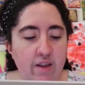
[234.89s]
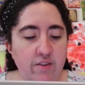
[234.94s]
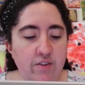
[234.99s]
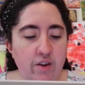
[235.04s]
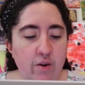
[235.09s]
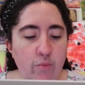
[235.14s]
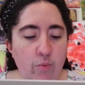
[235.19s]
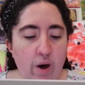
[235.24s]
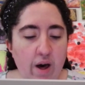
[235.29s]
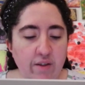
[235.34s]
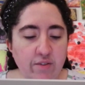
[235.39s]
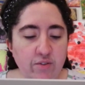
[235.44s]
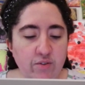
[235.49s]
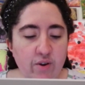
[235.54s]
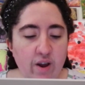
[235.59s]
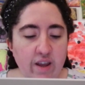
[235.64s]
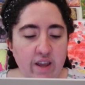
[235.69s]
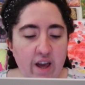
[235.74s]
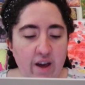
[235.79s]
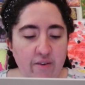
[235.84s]
She walked
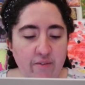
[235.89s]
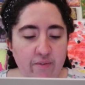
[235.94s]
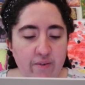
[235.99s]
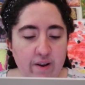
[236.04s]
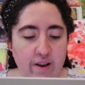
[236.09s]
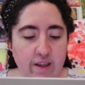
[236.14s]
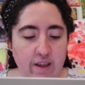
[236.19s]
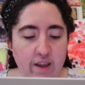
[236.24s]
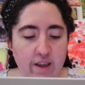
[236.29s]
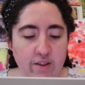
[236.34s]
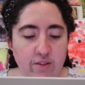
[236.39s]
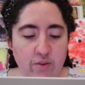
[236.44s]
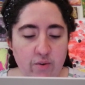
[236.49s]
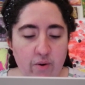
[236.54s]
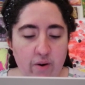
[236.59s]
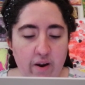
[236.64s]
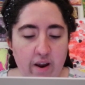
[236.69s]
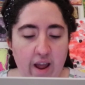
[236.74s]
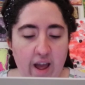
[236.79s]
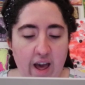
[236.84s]
triumphantly into
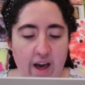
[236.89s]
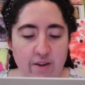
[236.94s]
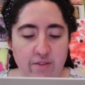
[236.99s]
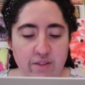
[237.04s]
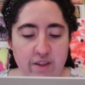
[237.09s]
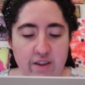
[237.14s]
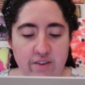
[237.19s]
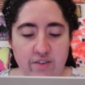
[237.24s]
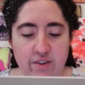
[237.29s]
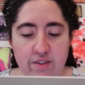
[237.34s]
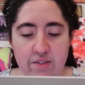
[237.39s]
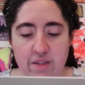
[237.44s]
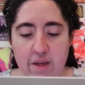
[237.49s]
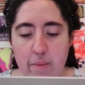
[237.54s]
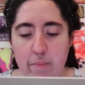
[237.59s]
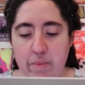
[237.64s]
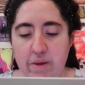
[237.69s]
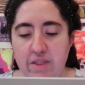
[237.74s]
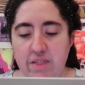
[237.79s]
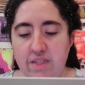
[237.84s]
her house, and she
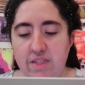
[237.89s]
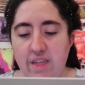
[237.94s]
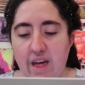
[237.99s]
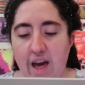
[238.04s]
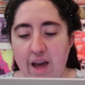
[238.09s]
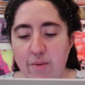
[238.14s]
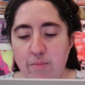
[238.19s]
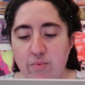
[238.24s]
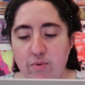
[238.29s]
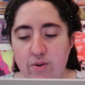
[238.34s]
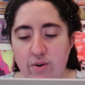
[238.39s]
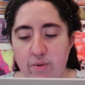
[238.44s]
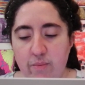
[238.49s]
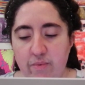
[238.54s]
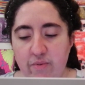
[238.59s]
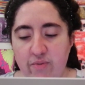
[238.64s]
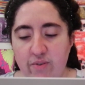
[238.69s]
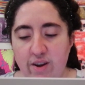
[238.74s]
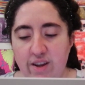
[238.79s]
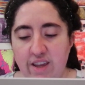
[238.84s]
sat beside Bruno
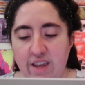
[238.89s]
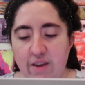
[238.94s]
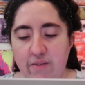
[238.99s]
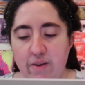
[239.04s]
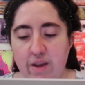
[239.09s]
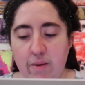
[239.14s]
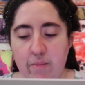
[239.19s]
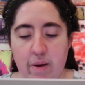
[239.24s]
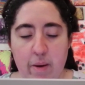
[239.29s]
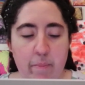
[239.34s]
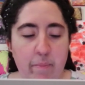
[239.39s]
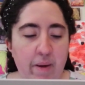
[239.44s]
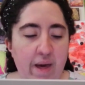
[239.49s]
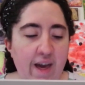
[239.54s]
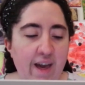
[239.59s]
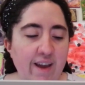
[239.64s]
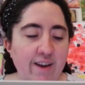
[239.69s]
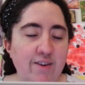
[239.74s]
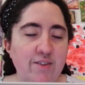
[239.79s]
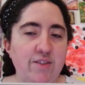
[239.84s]
before giving him a
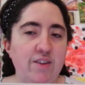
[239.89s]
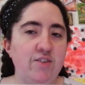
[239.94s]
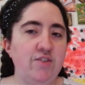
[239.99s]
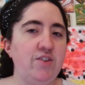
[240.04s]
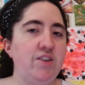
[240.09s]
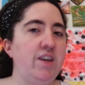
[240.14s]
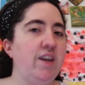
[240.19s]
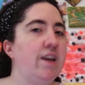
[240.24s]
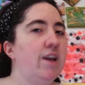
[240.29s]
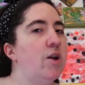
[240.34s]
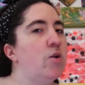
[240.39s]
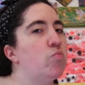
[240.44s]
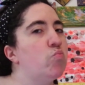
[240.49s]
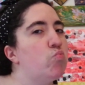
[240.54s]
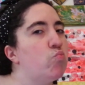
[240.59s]
peck on the cheek.